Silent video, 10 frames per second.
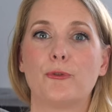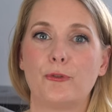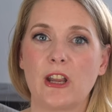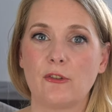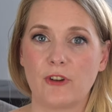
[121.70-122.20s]

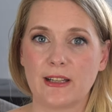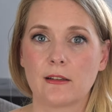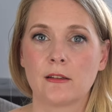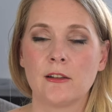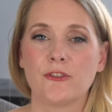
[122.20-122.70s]
free
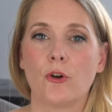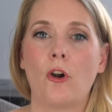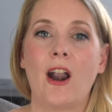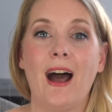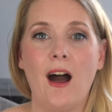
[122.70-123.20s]
radicals,
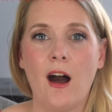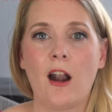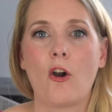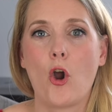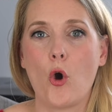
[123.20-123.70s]
or
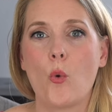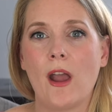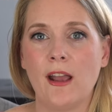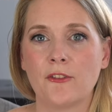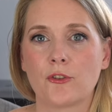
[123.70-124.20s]

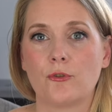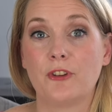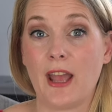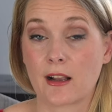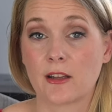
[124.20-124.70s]
ROS,
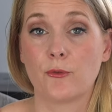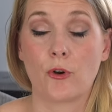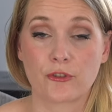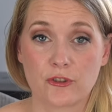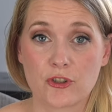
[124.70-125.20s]
reactive
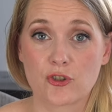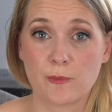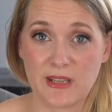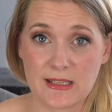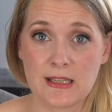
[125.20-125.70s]
oxygen
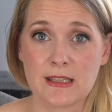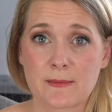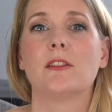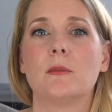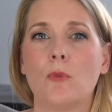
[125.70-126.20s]
species.
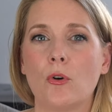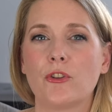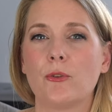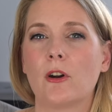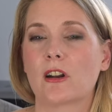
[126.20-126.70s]
The more
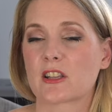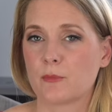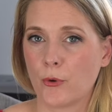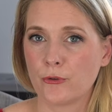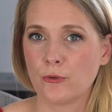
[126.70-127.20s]
you are
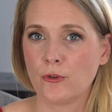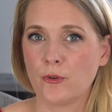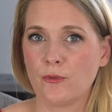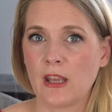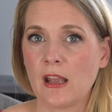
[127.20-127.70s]
exposed to
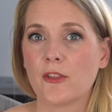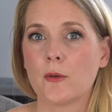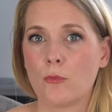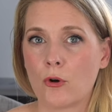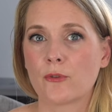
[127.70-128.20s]
UV, the
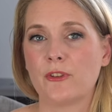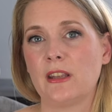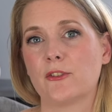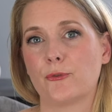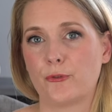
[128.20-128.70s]
more of
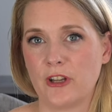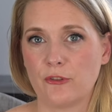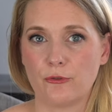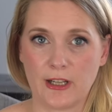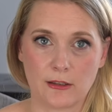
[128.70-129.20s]
these free
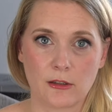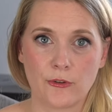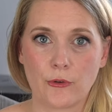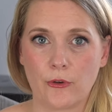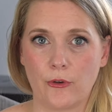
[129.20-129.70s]
radicals
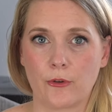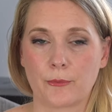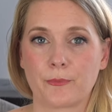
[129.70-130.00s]
occur.